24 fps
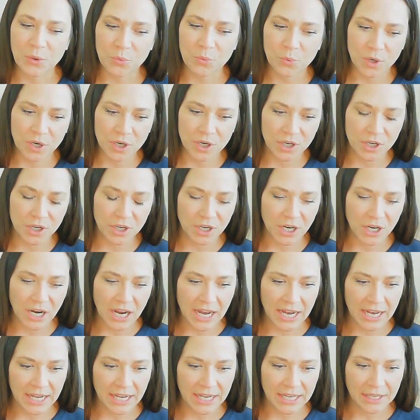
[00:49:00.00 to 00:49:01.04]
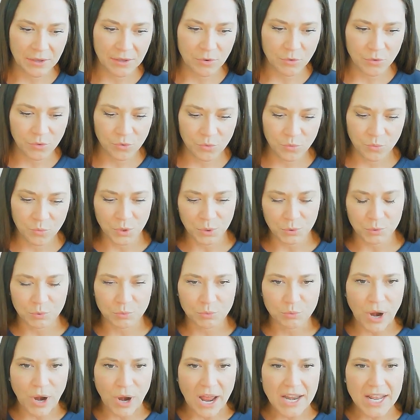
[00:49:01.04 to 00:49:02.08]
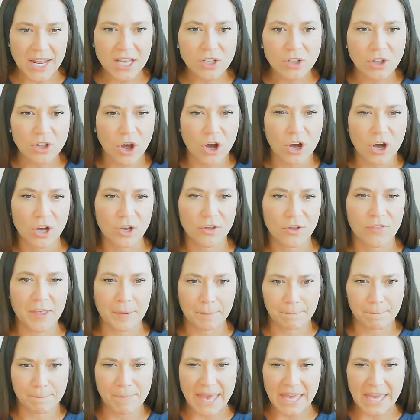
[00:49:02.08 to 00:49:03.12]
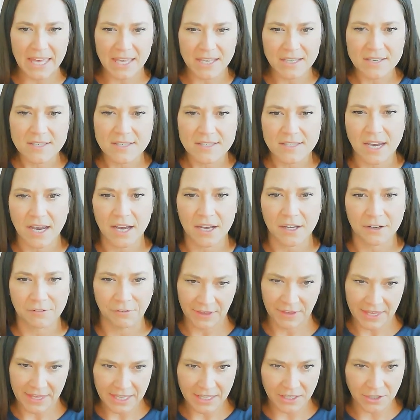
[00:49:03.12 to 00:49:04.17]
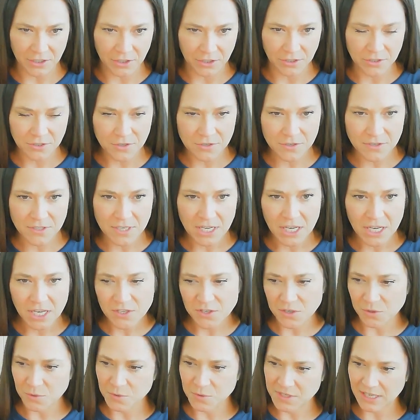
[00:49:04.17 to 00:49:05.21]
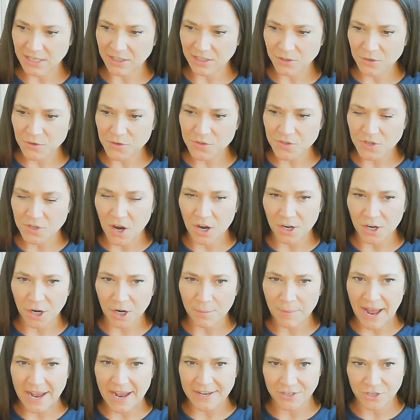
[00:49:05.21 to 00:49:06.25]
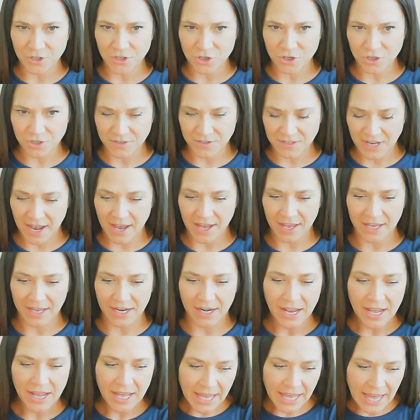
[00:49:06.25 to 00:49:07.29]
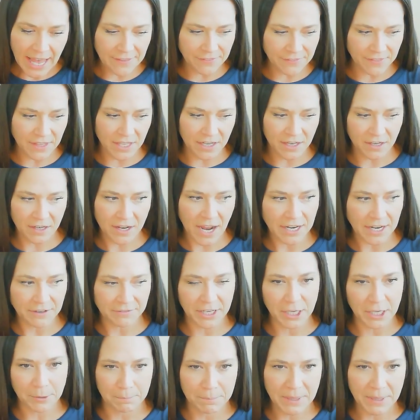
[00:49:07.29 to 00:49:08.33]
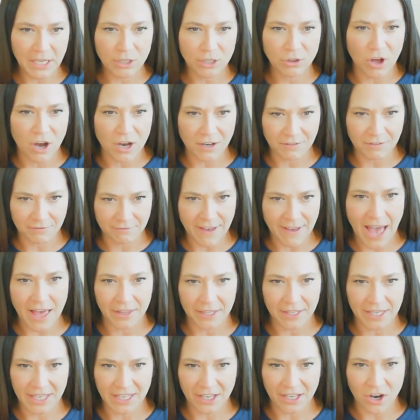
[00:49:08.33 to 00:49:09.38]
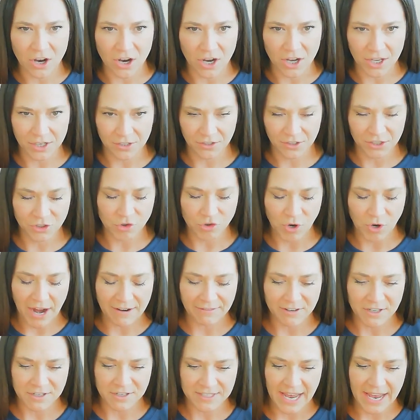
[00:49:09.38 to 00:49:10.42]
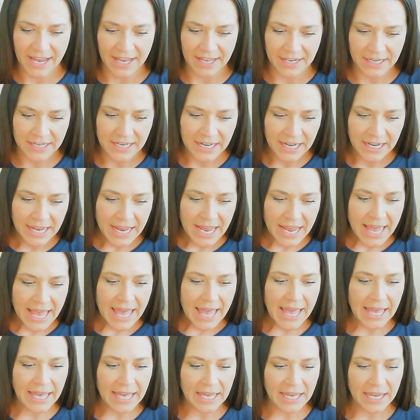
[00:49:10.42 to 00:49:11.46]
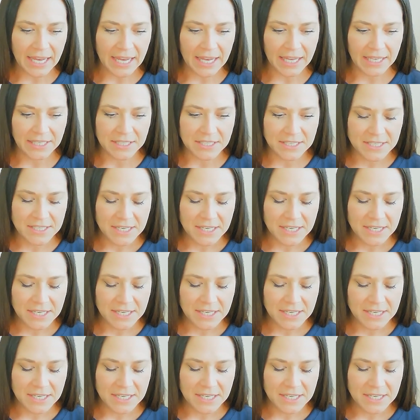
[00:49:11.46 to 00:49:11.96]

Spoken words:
were running along the base of hills, those hills on our passenger side, and then kind of like a big long valley on the driver's side. And